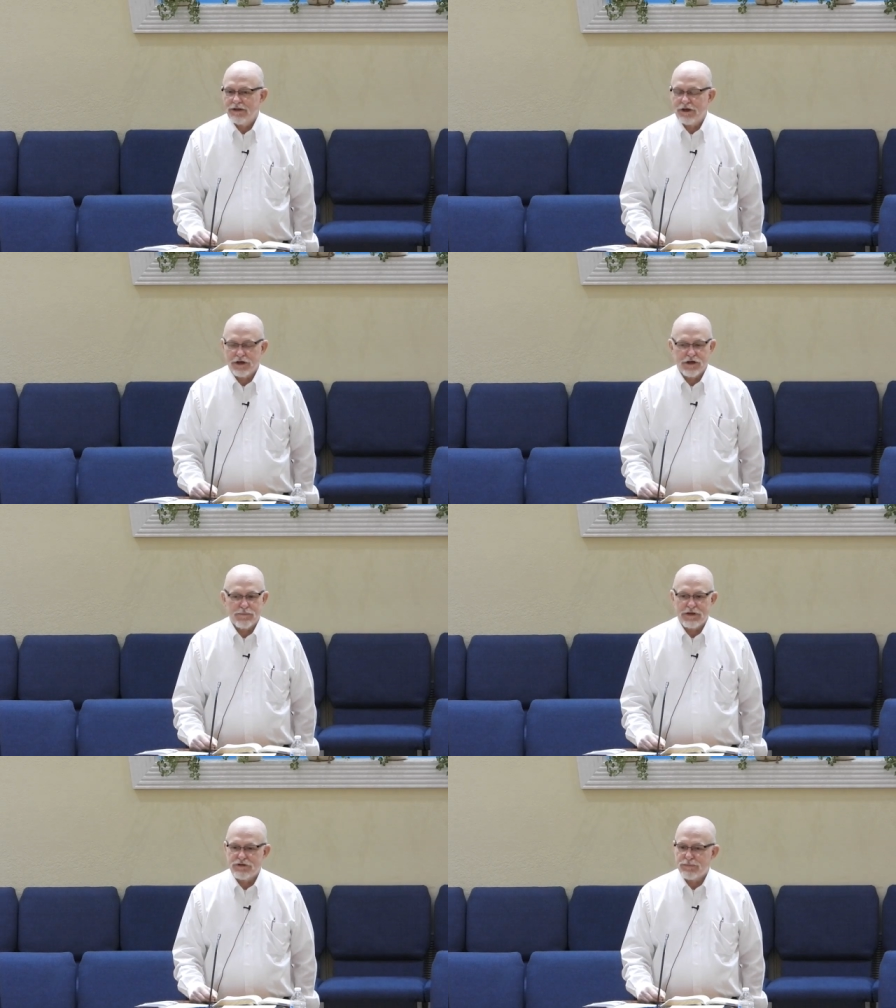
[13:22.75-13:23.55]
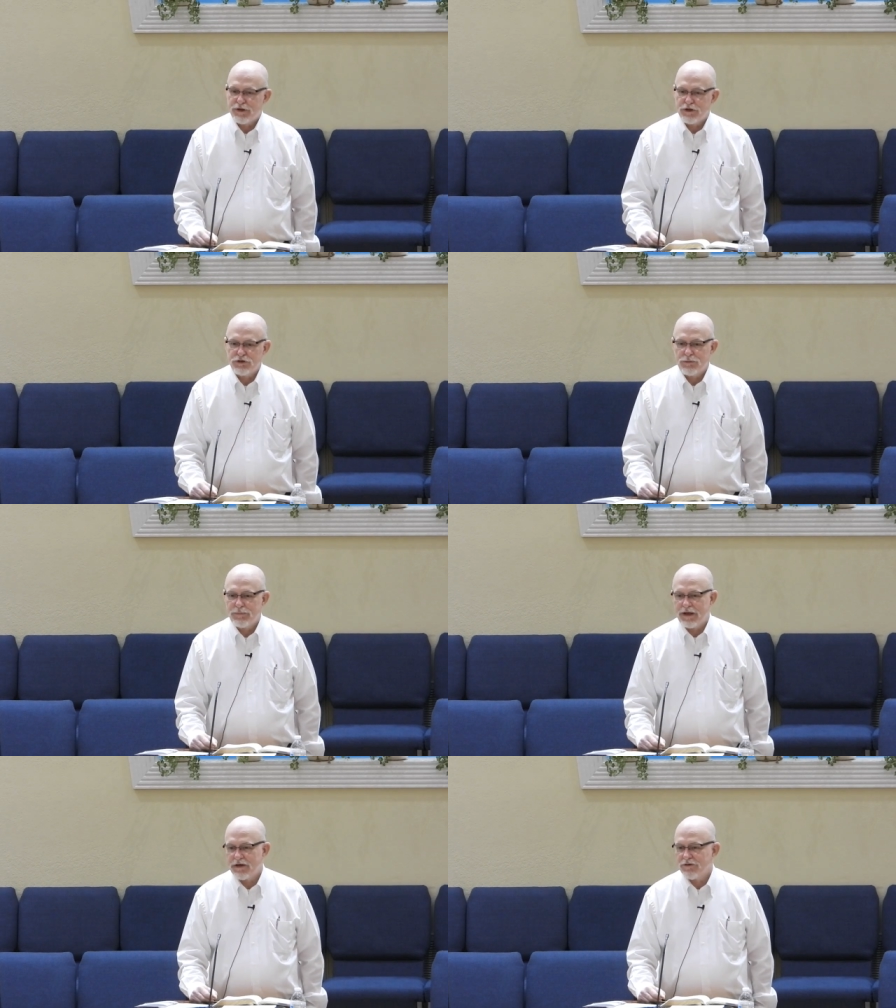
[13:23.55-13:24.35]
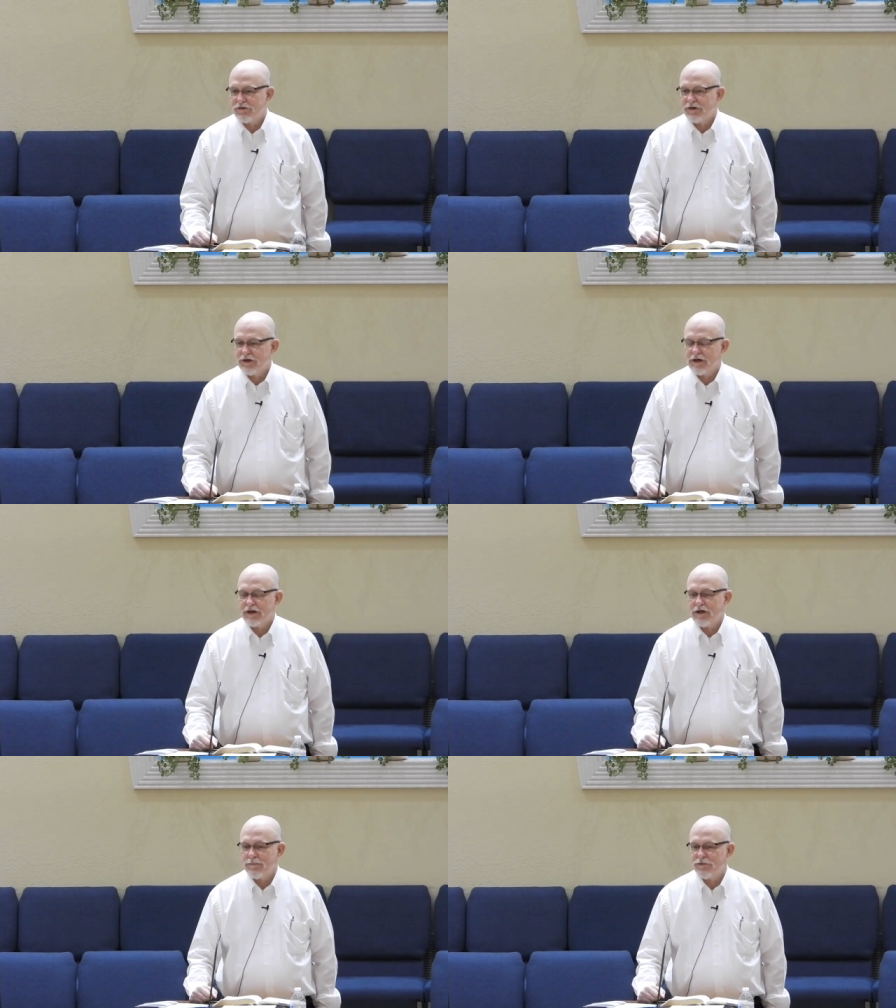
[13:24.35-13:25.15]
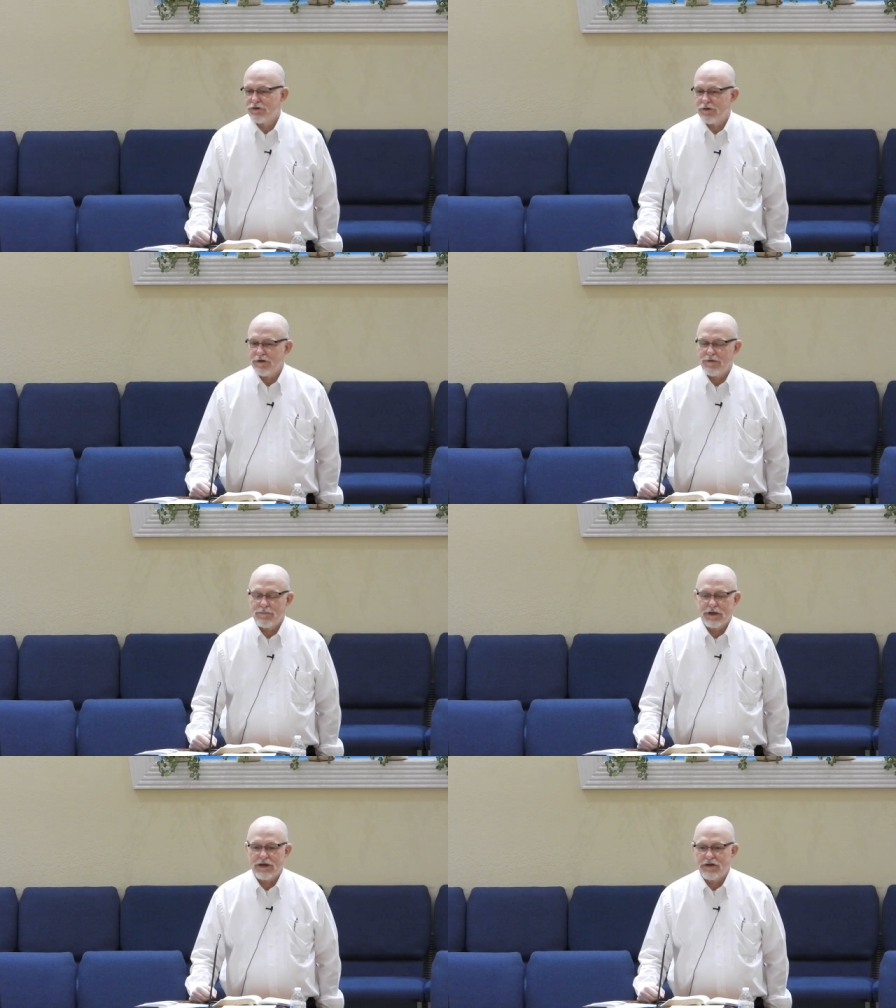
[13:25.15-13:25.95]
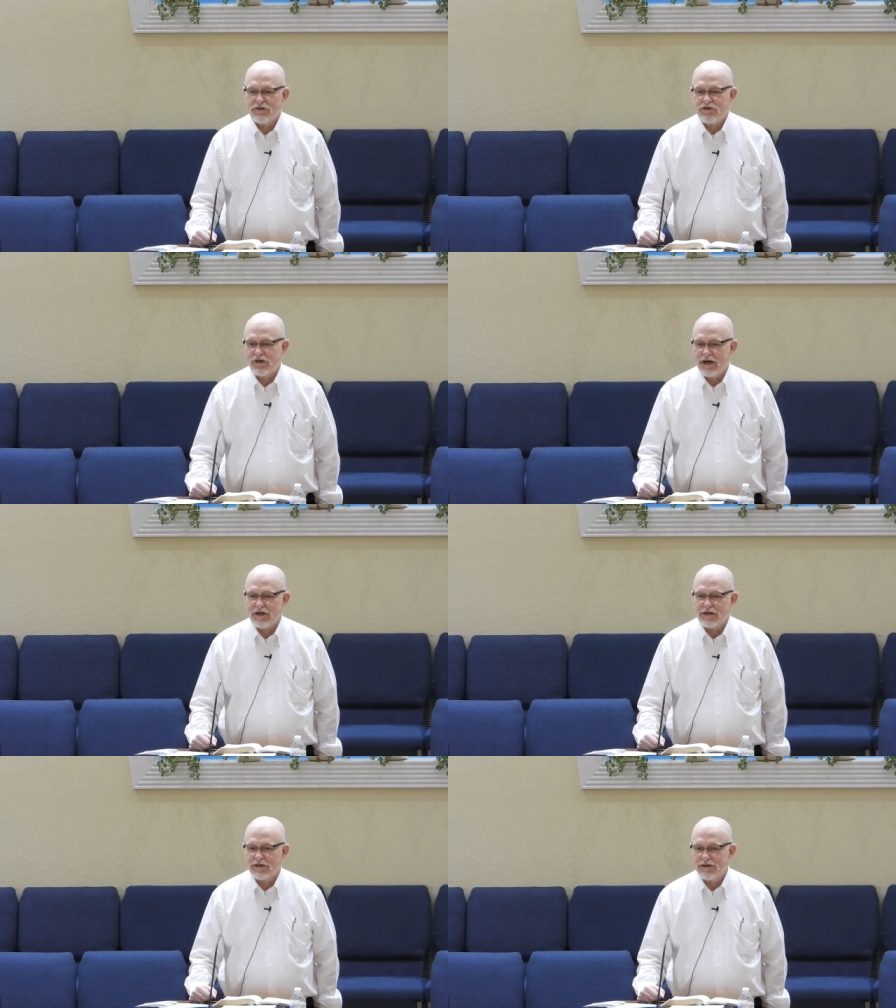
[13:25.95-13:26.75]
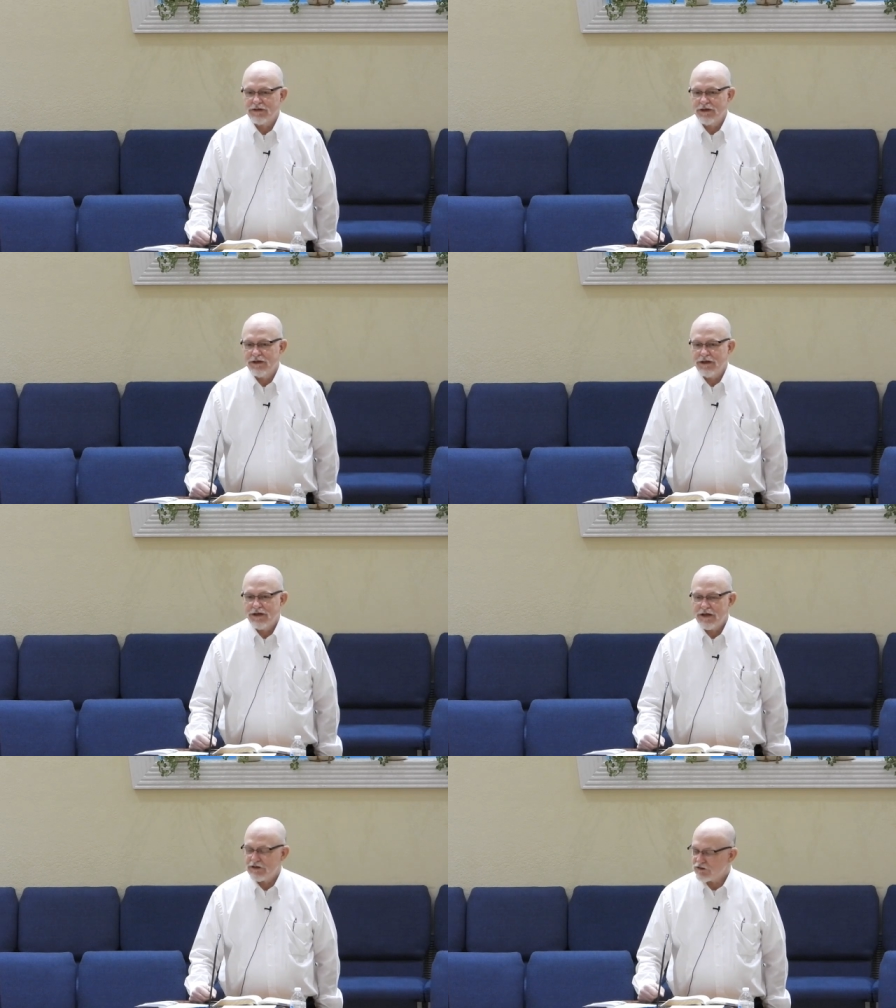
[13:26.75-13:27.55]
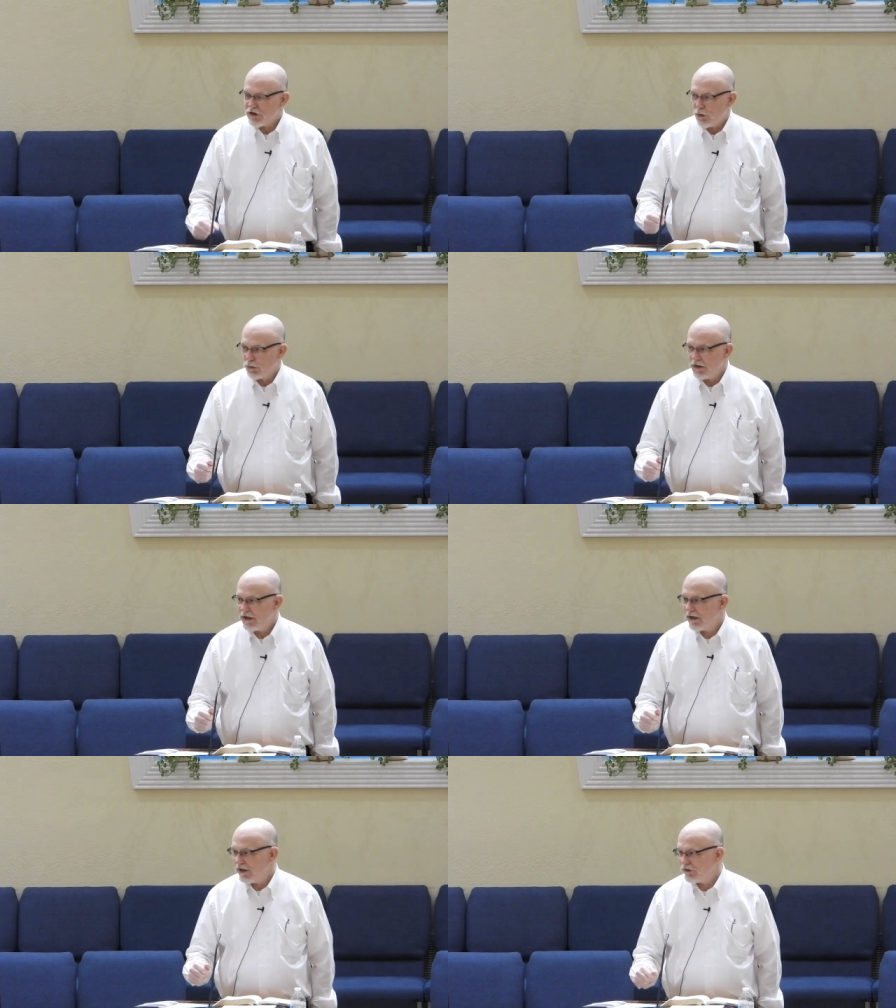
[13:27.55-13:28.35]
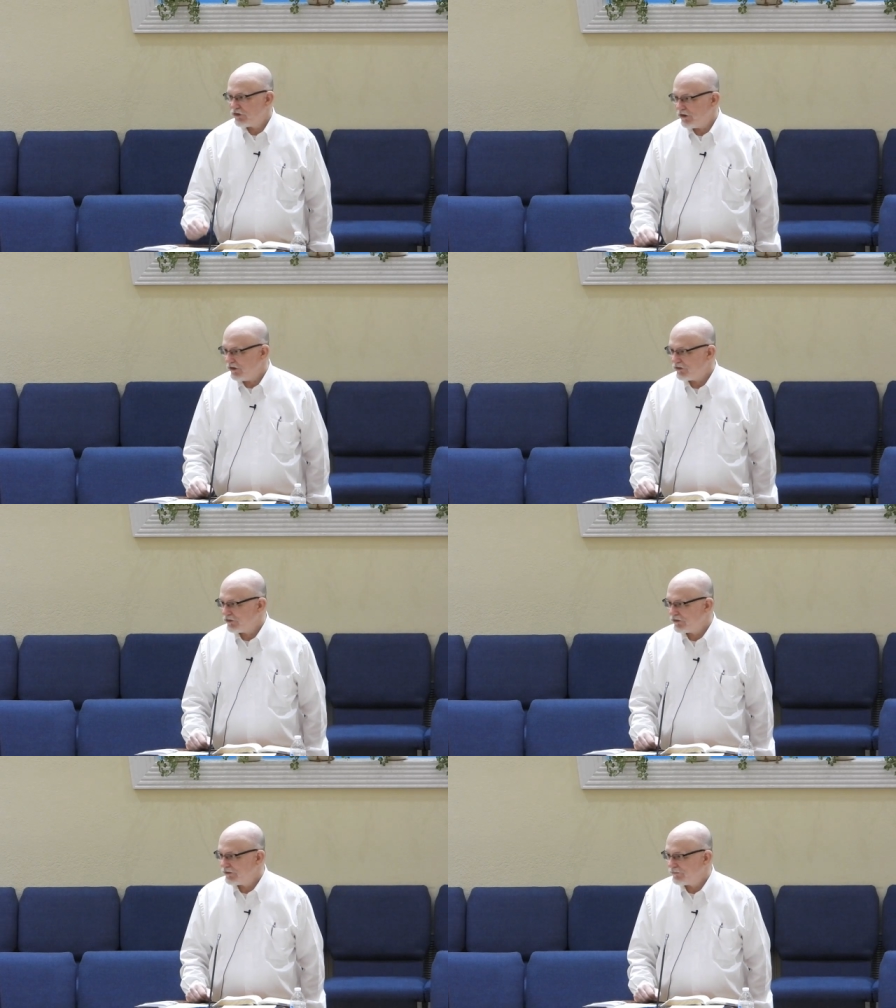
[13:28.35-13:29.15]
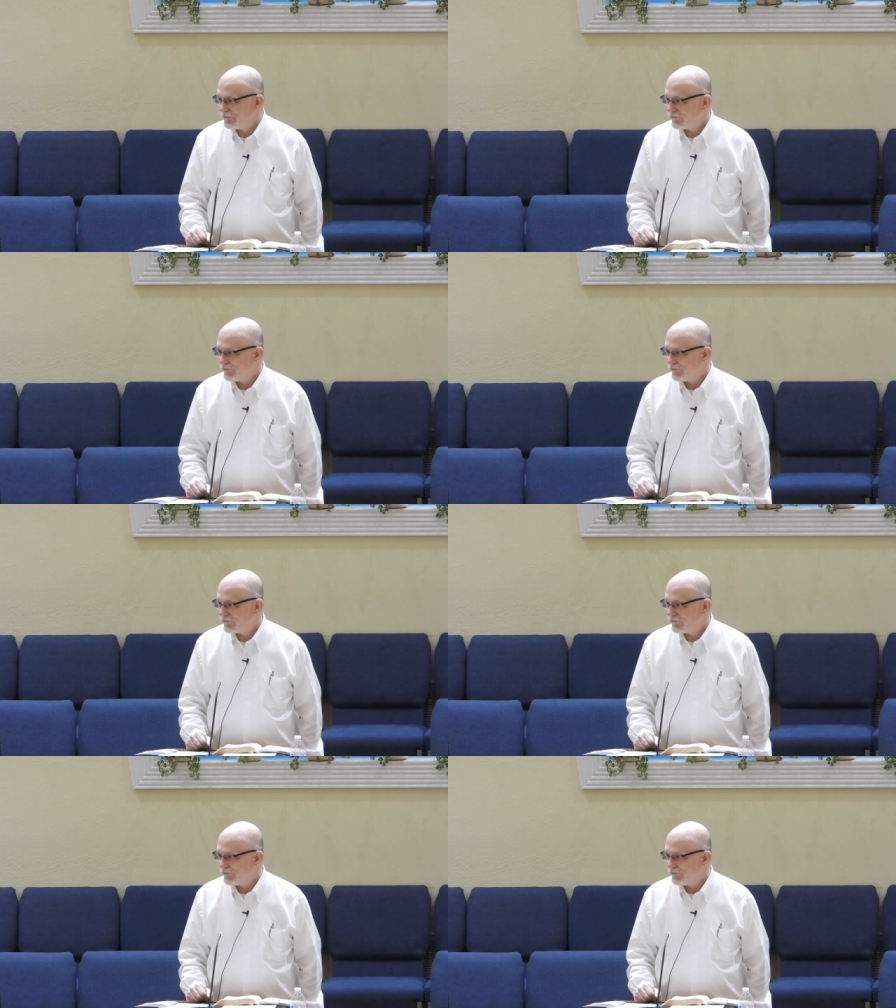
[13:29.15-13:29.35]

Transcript: There are going to be spiritual battles, and it comes uh, because Satan is totally against us.